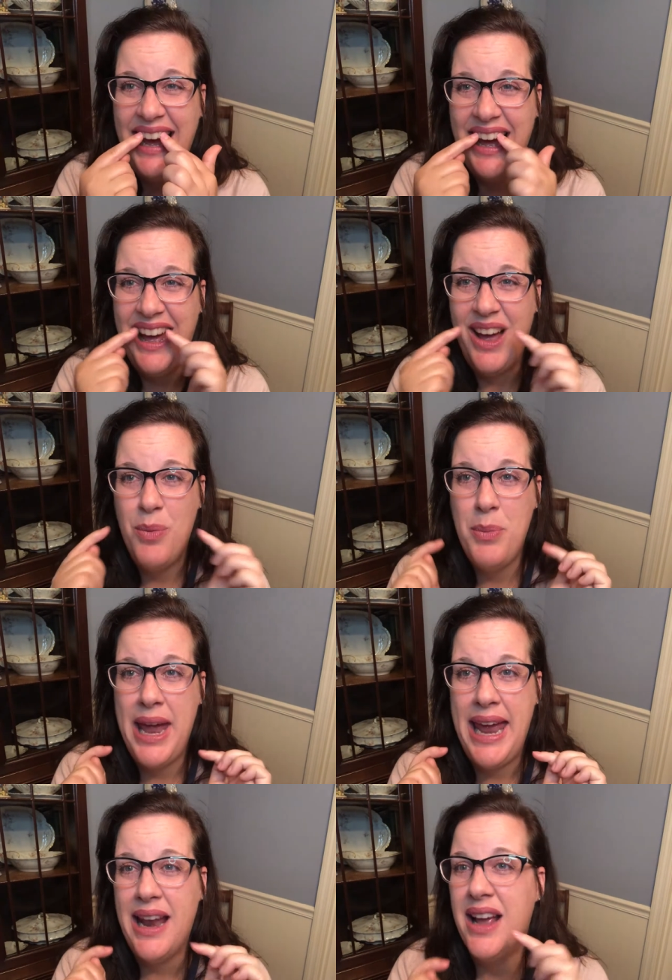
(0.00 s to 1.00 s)
um,
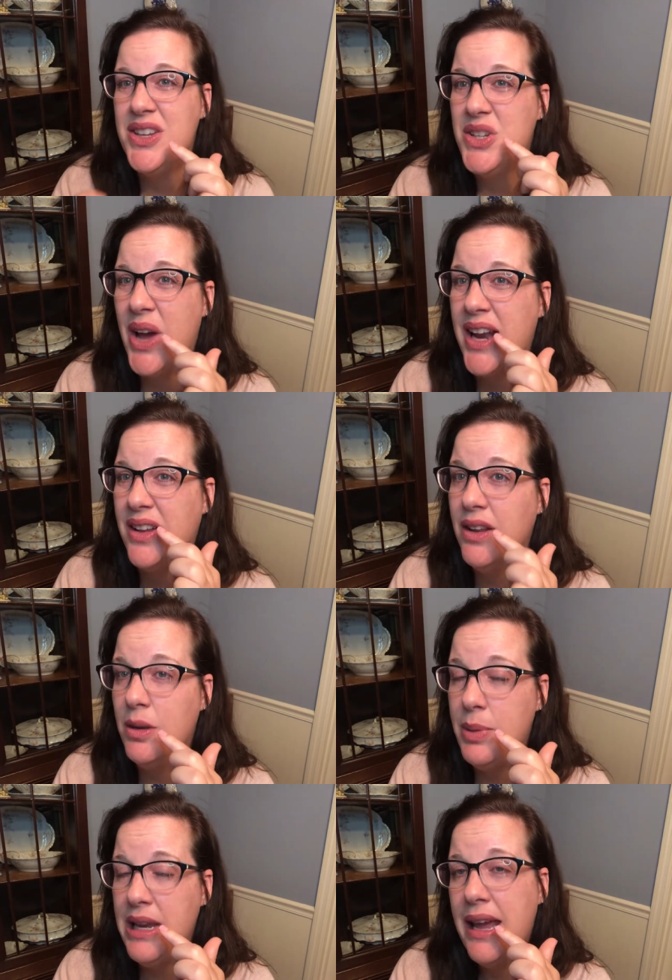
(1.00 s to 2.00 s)
and I also had a
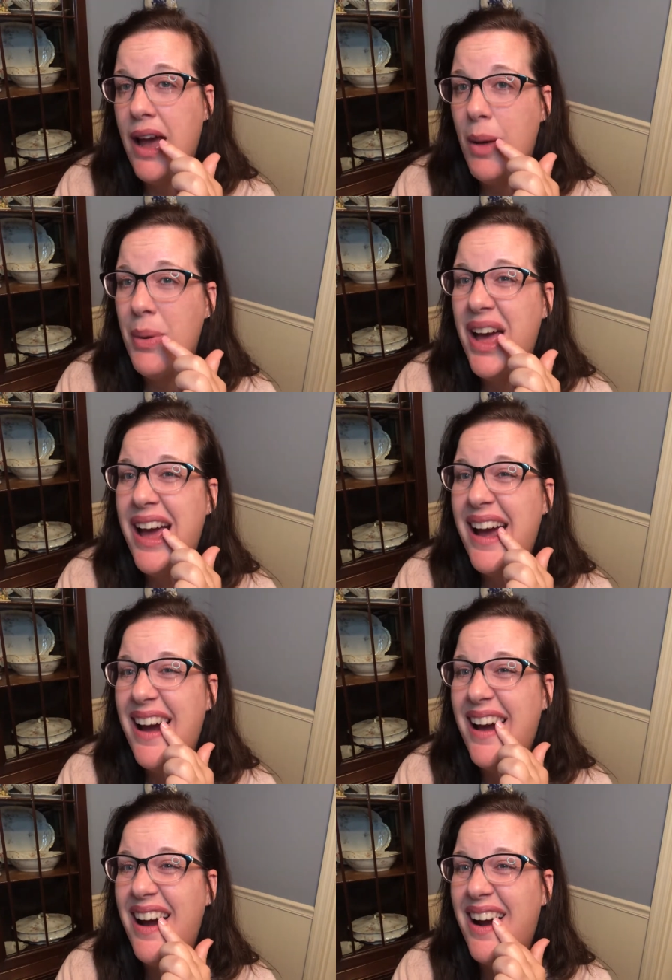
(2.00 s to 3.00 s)
little bitty gap
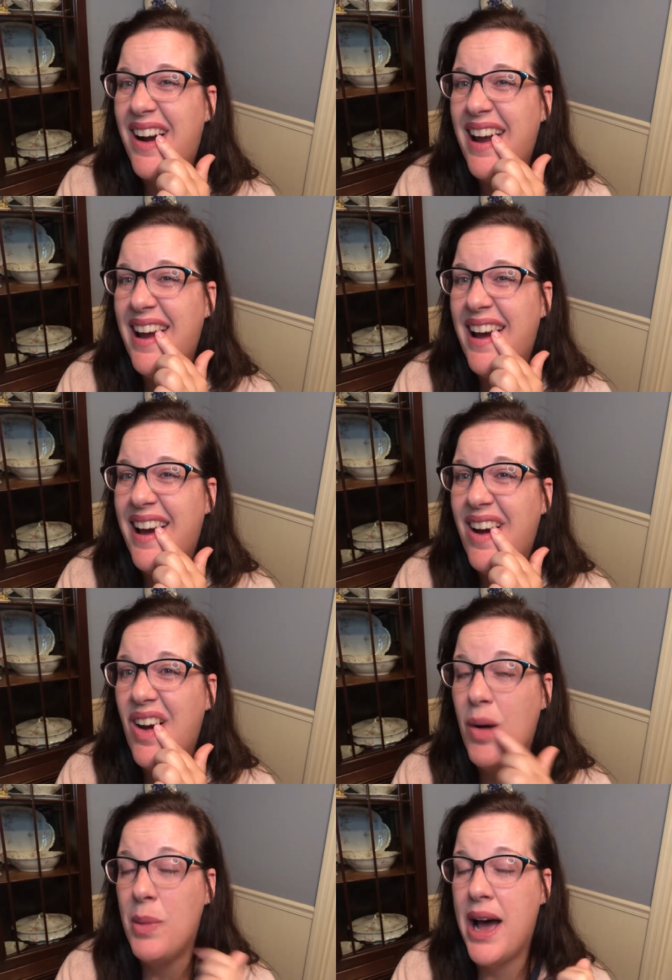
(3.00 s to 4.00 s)
right at
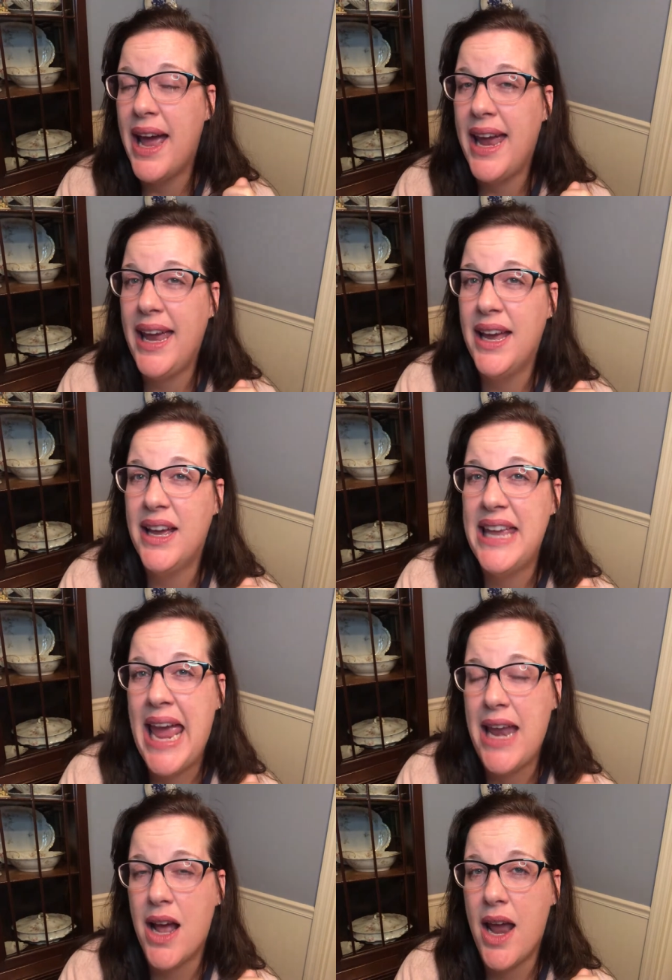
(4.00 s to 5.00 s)
my
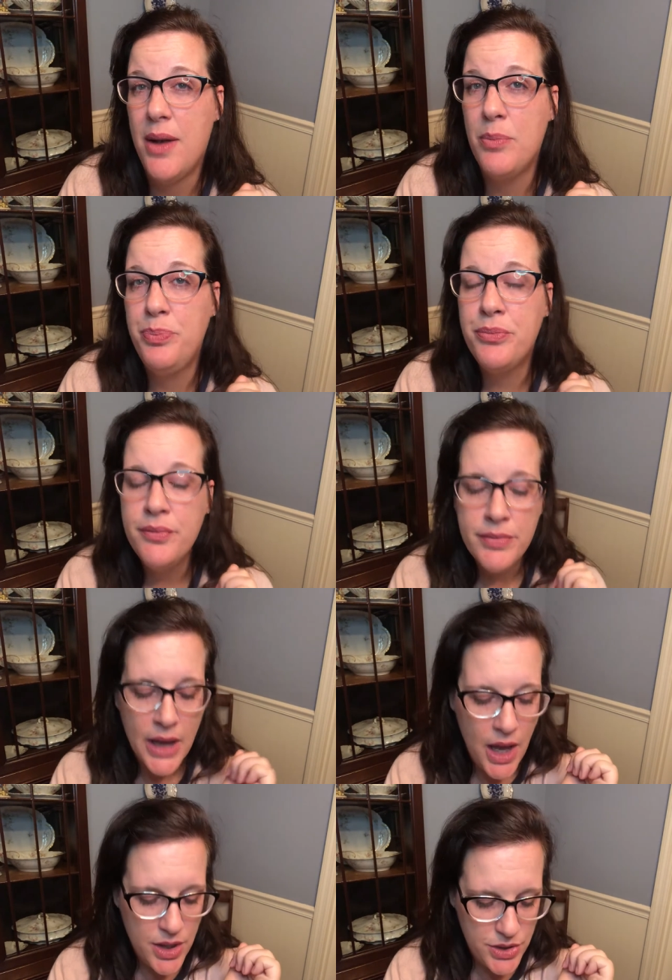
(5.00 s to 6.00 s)
canine,
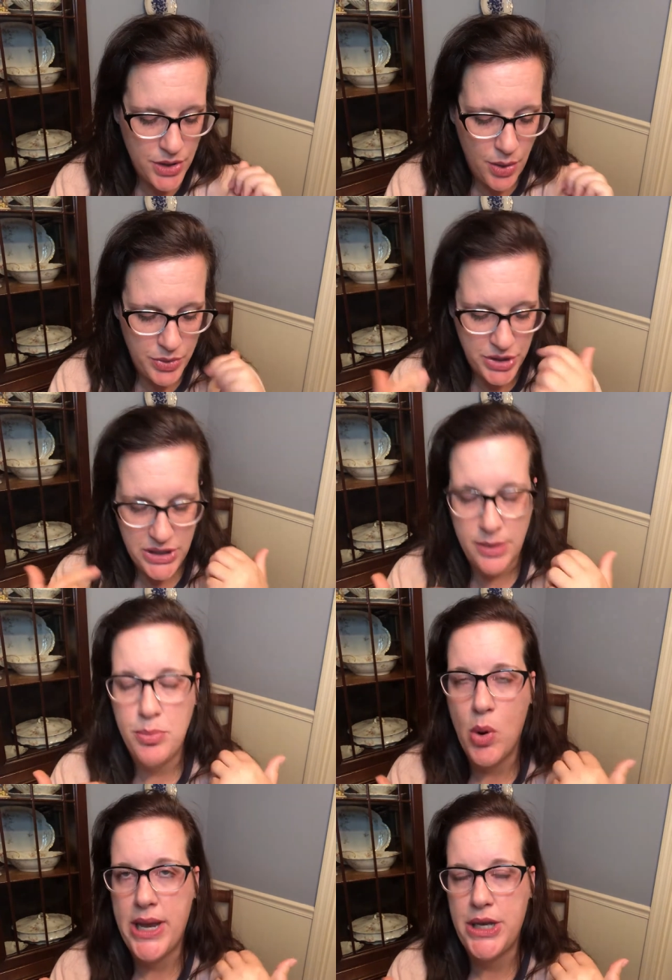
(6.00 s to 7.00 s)
so which is the
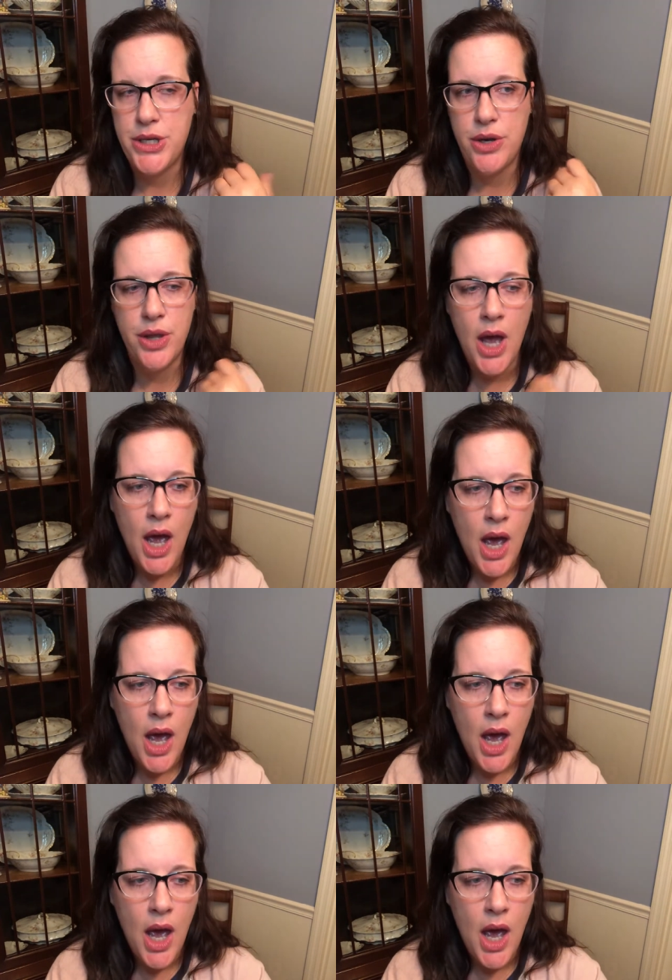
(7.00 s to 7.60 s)
pointy tooth.